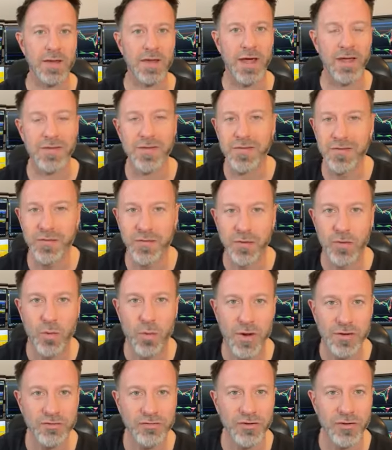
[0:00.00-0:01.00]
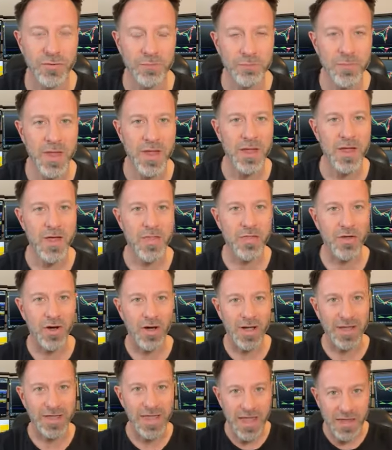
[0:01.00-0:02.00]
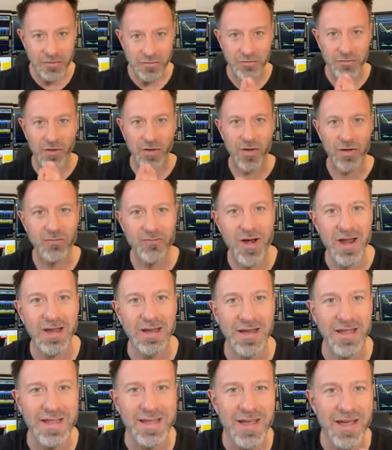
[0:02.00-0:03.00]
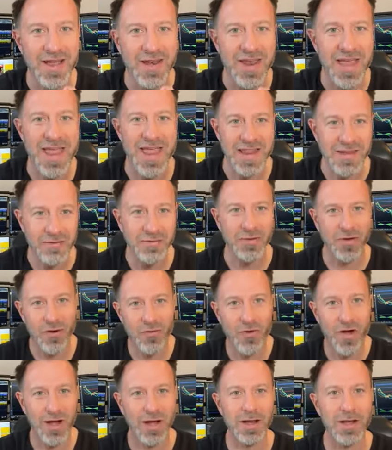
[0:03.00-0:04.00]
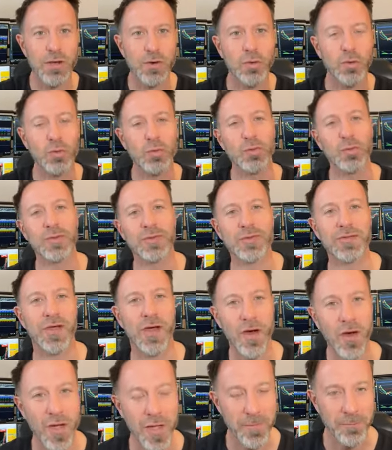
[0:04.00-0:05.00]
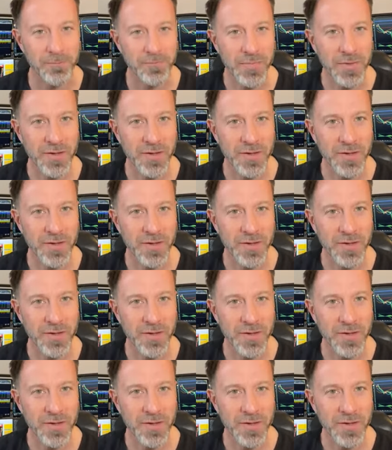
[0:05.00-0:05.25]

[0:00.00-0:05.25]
Now, this is a question that I get directly and indirectly all the time.